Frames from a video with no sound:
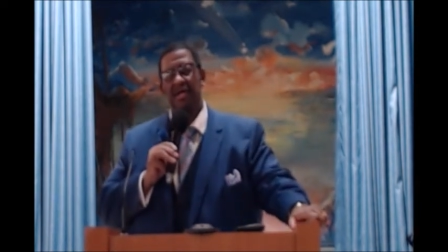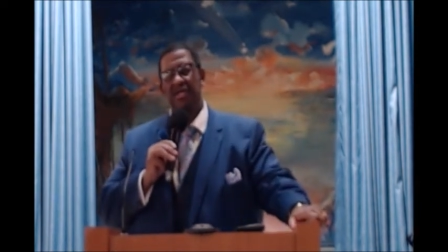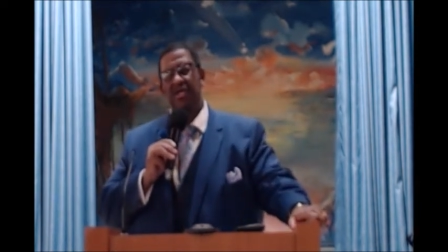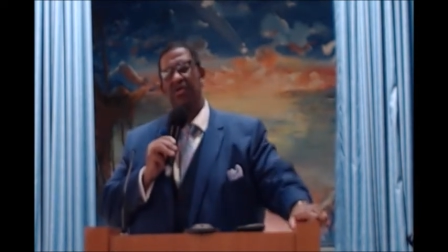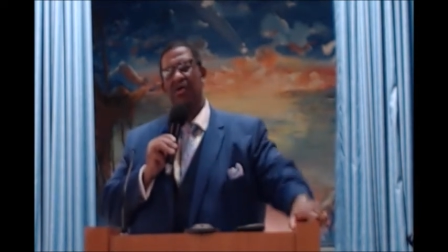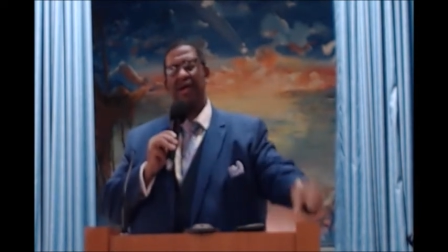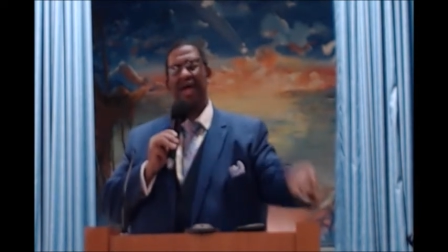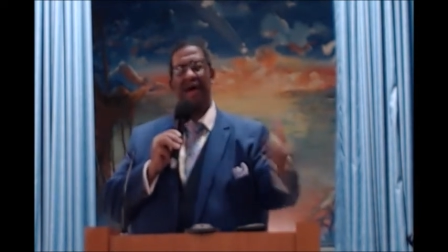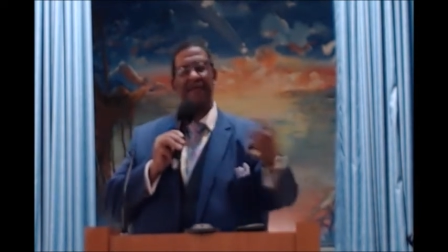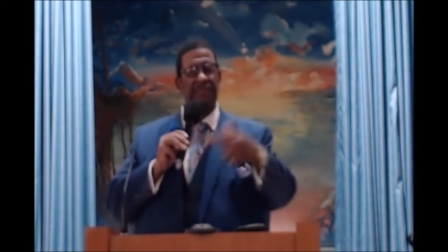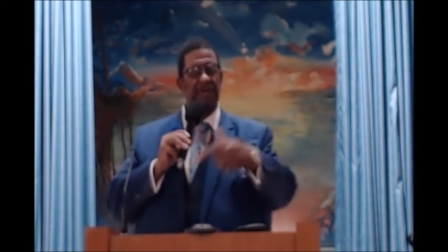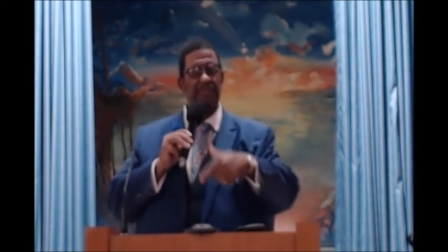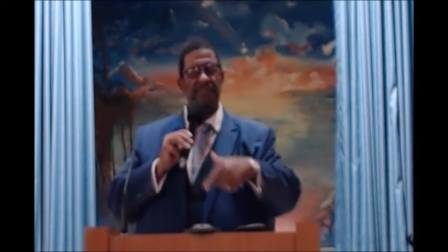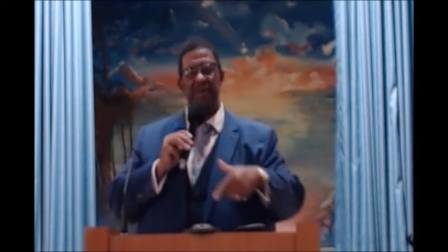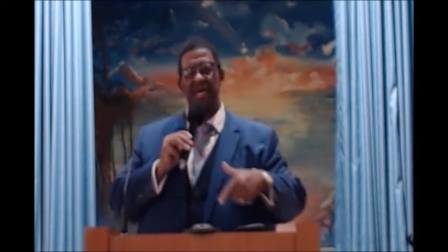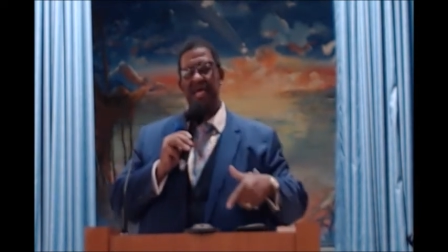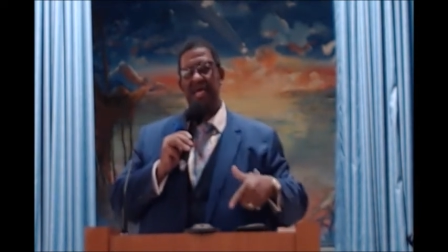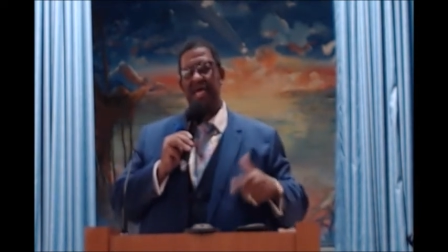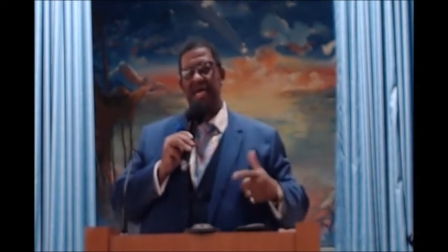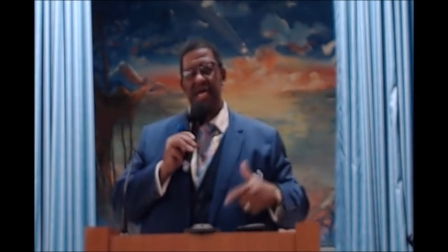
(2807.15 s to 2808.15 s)
You don't have to
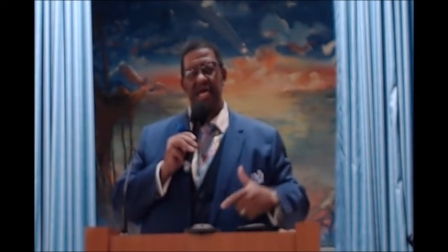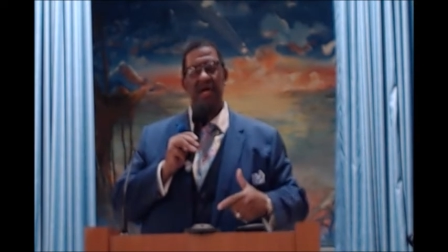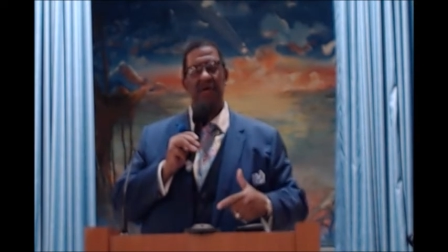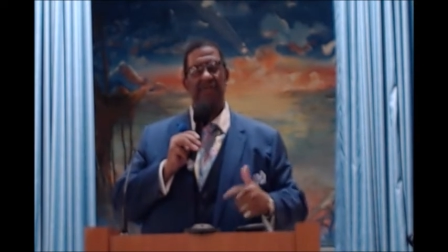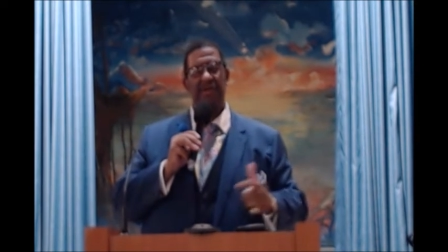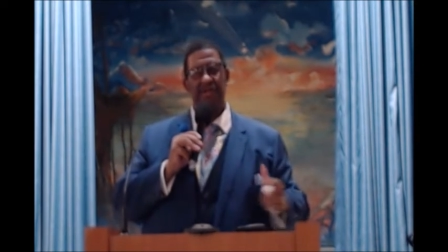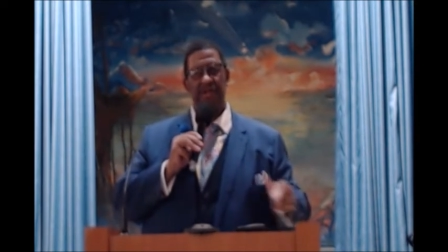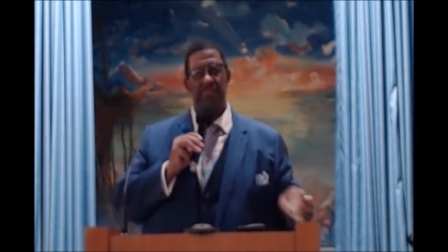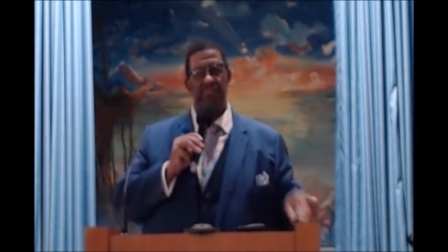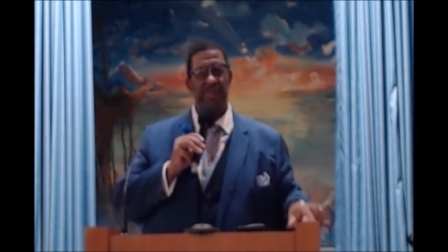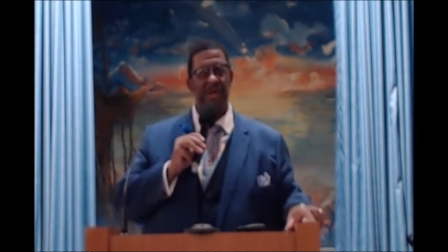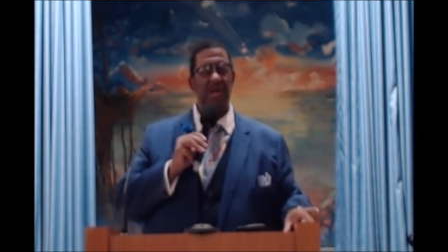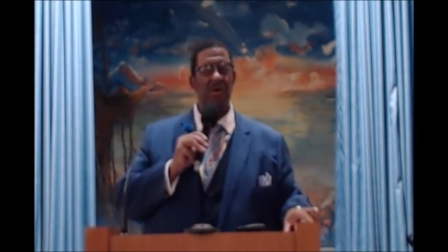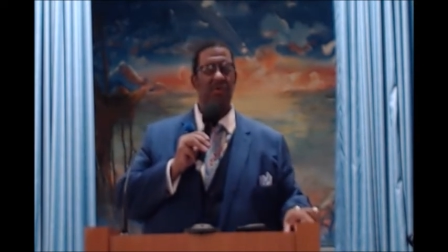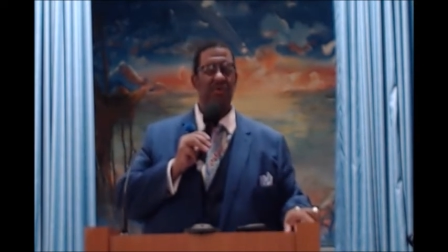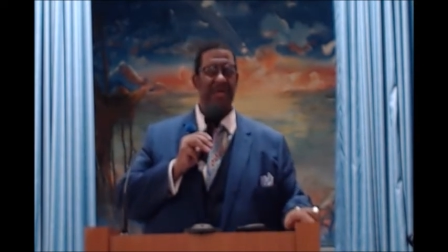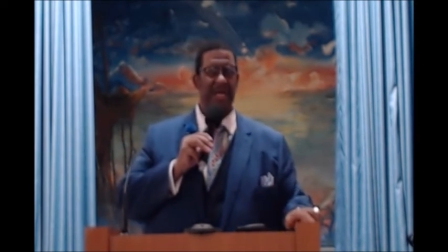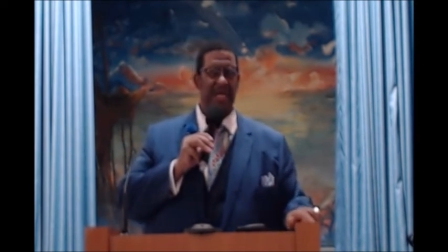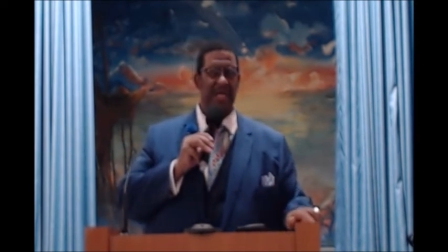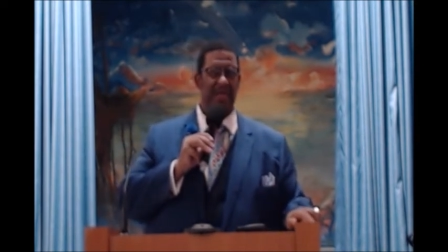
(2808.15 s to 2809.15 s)
be here in the
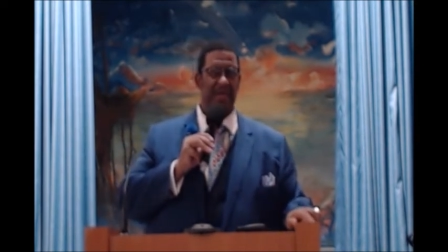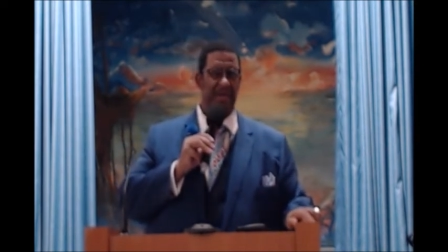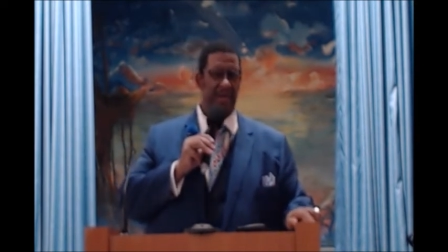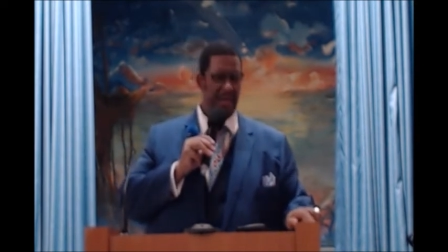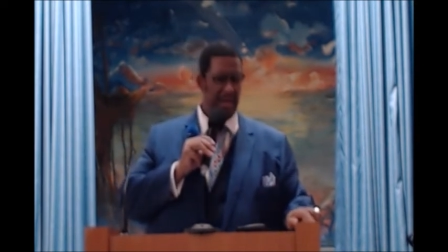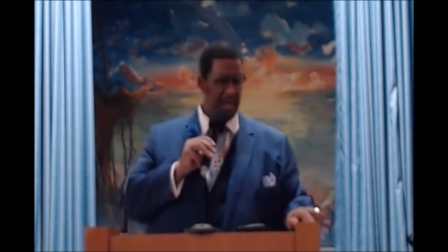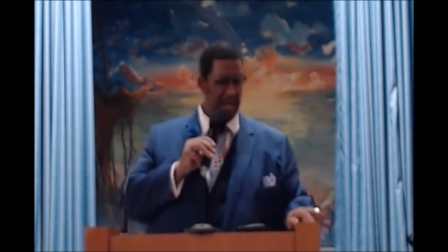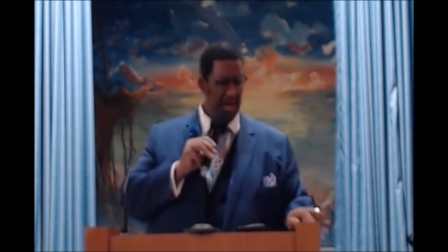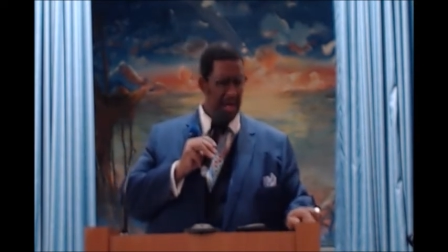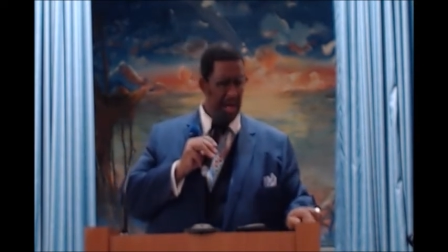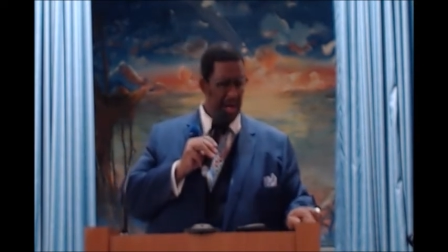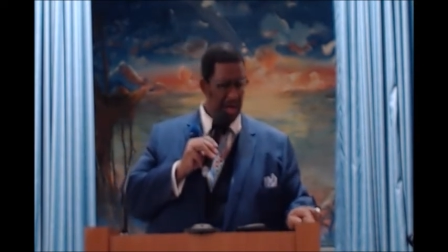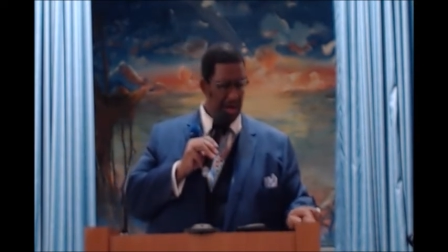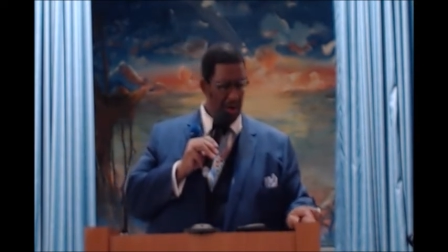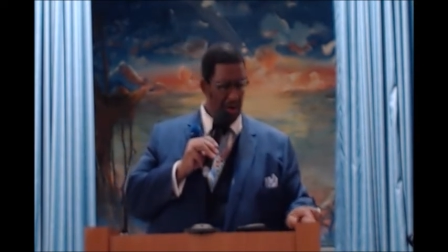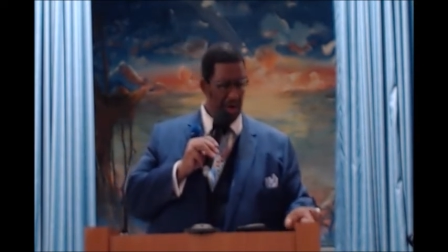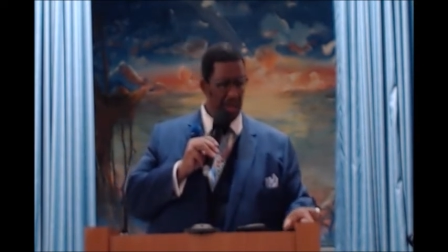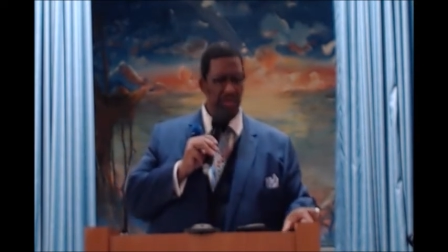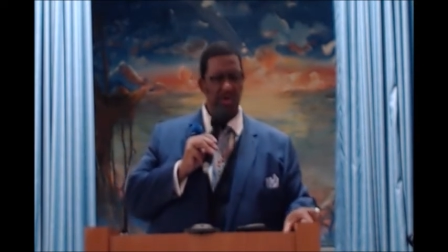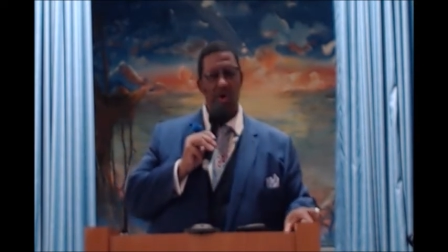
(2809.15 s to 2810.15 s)
building in
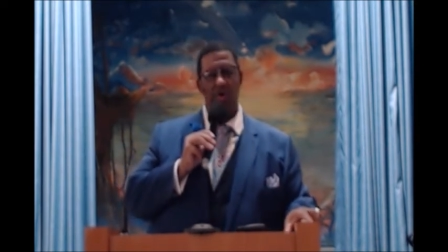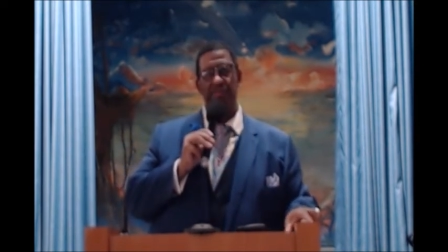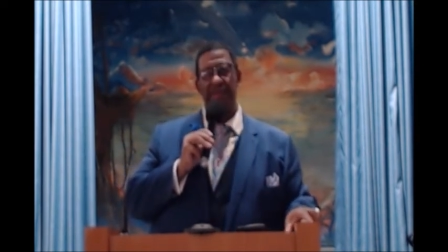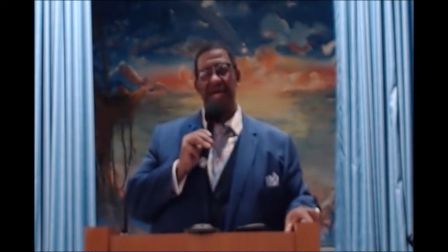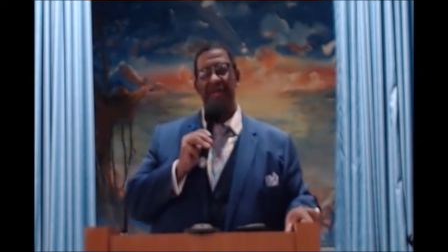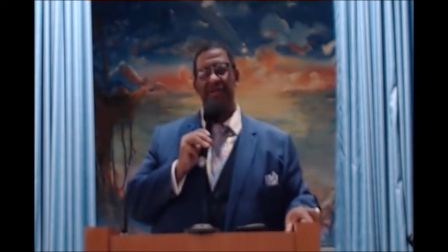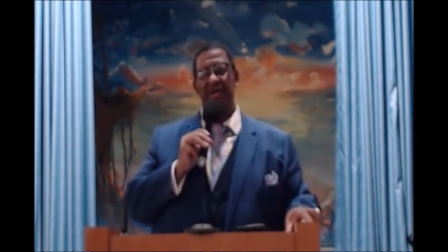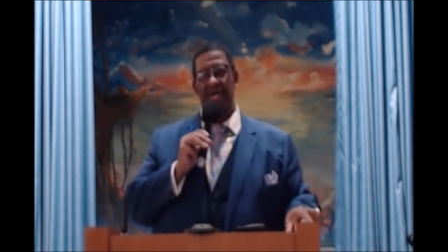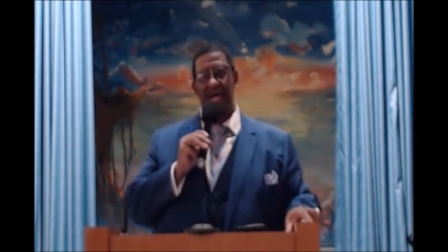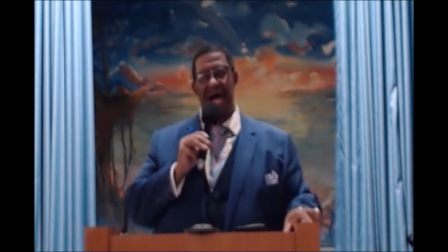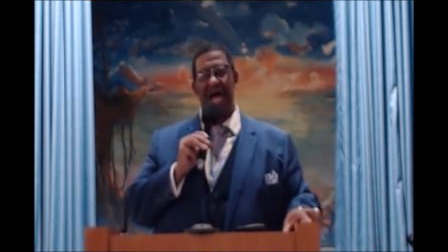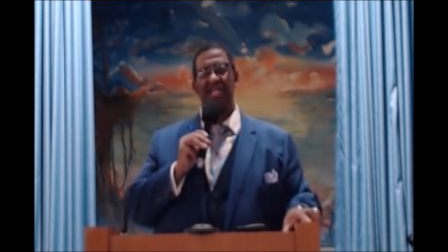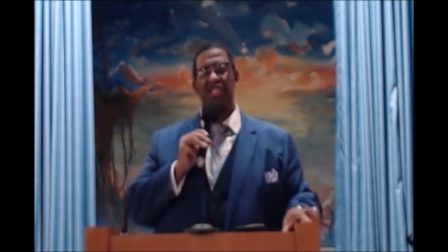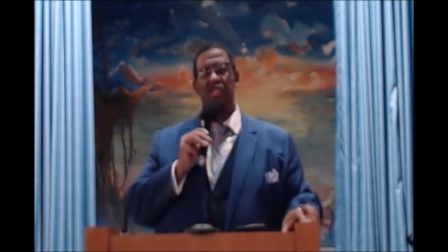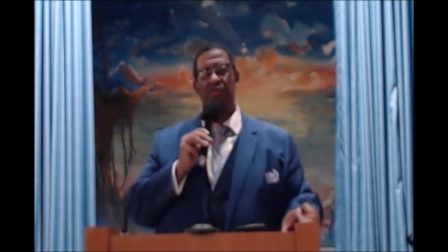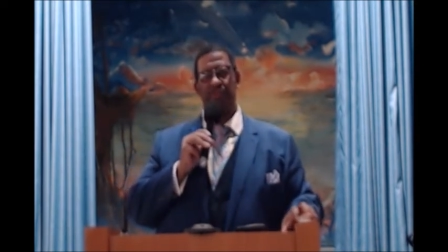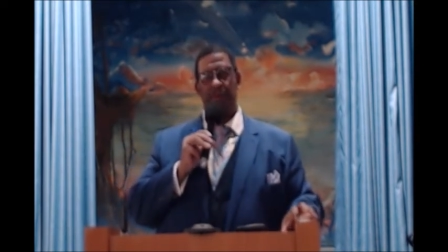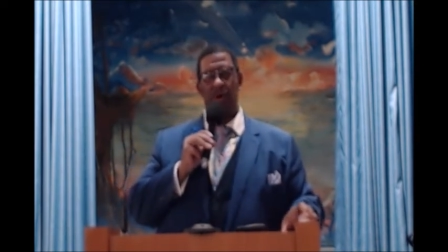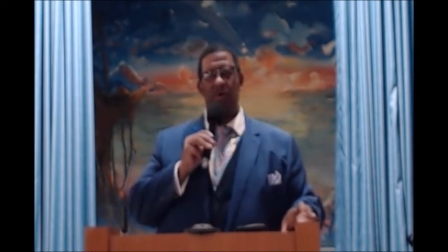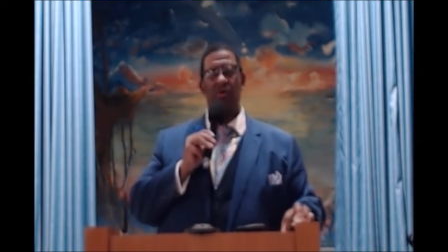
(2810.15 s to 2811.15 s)
order to obey the
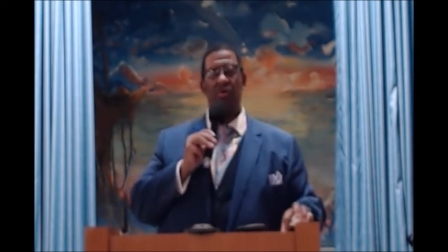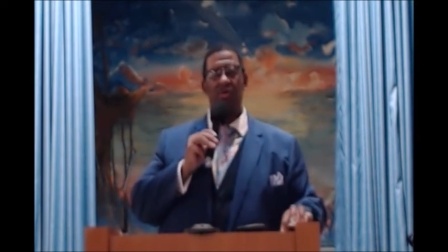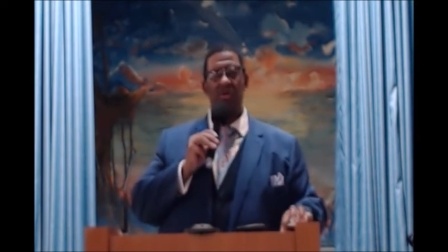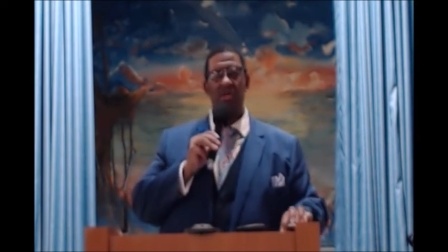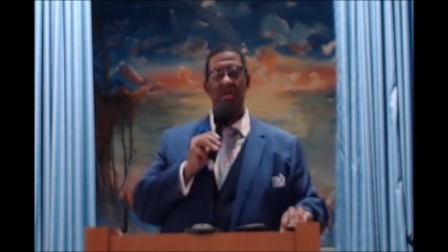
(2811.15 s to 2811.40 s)
gospel.